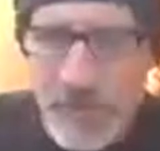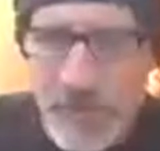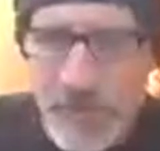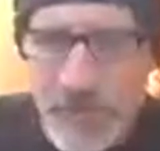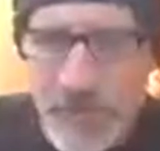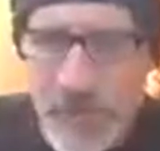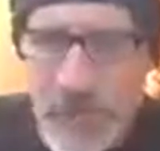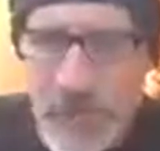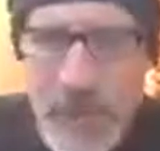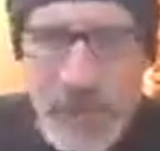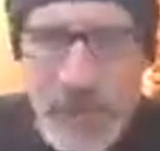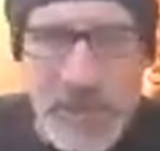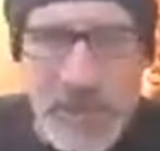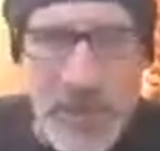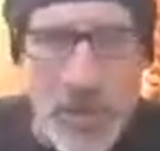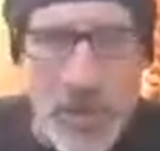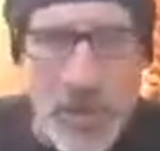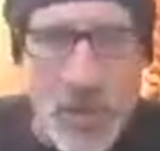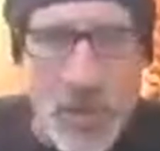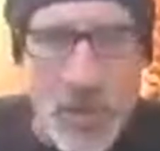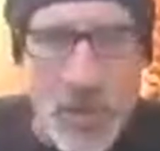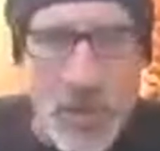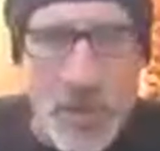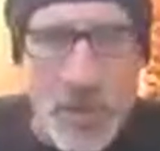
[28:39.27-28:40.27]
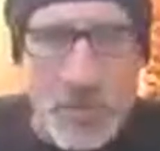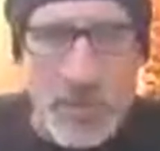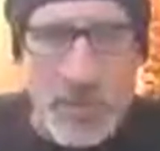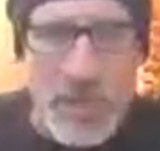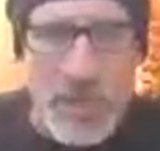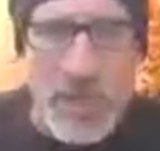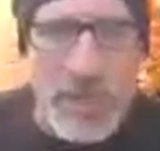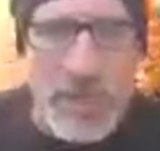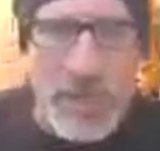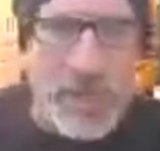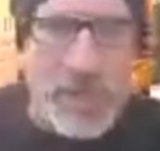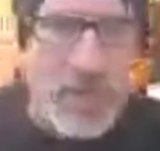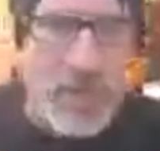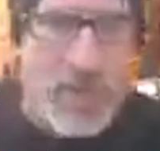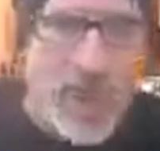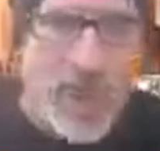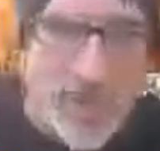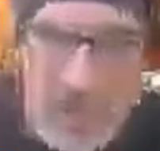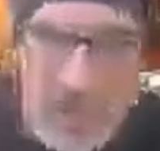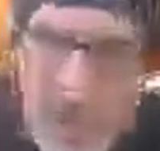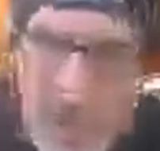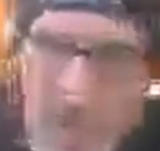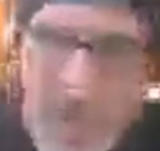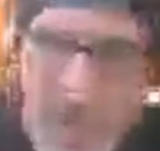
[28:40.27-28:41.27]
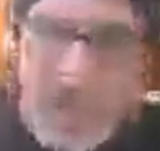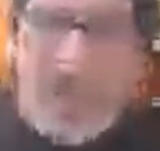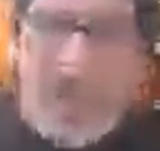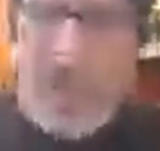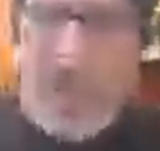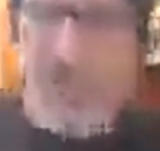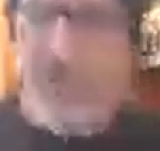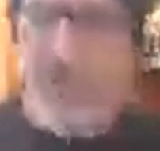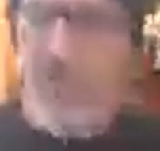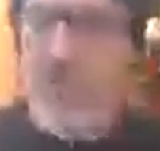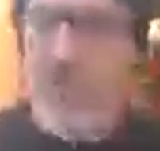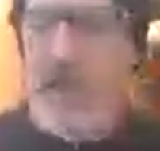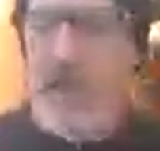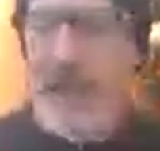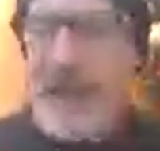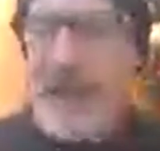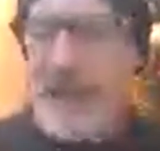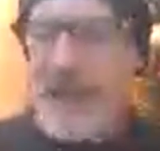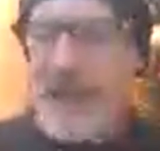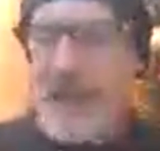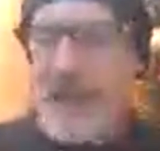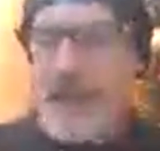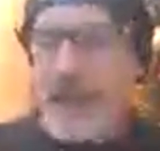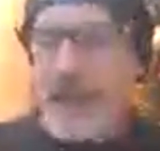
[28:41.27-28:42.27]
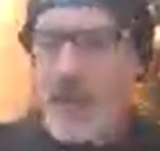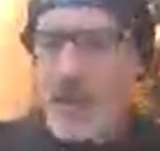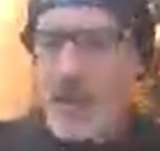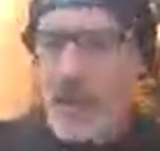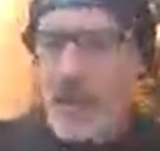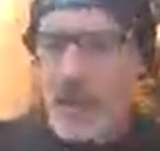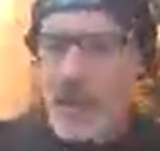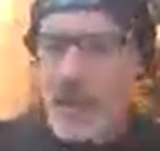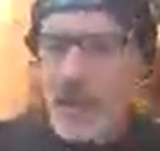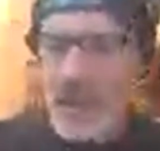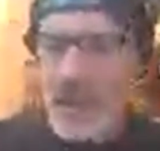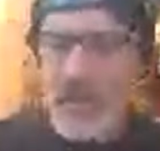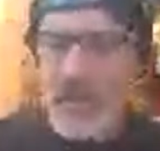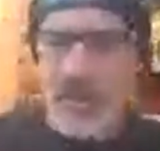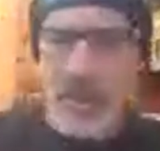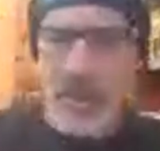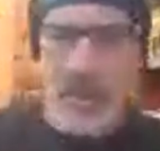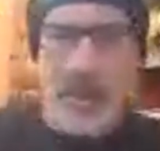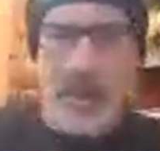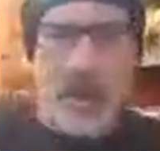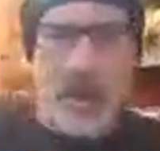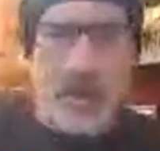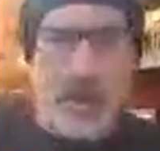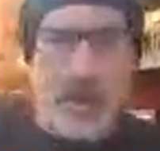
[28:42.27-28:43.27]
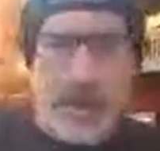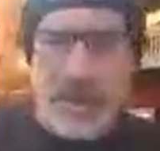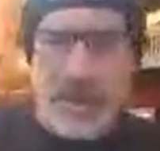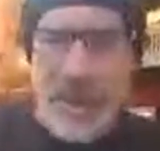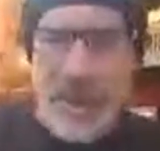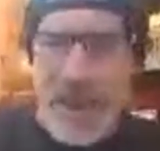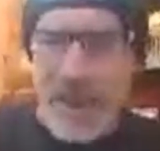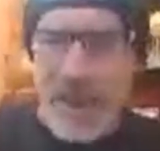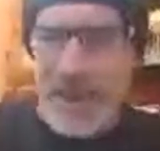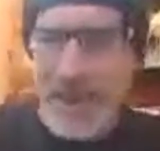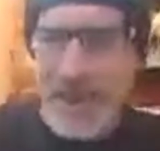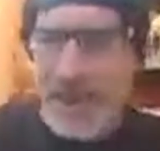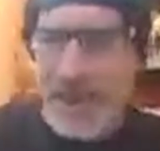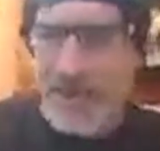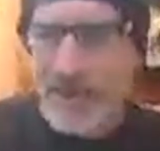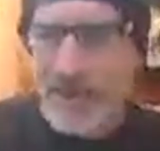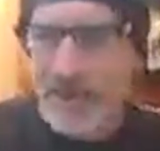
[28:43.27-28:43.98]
That's the whole plan here. And hopefully this thing isn't lagging. Let's see. Are we lagging?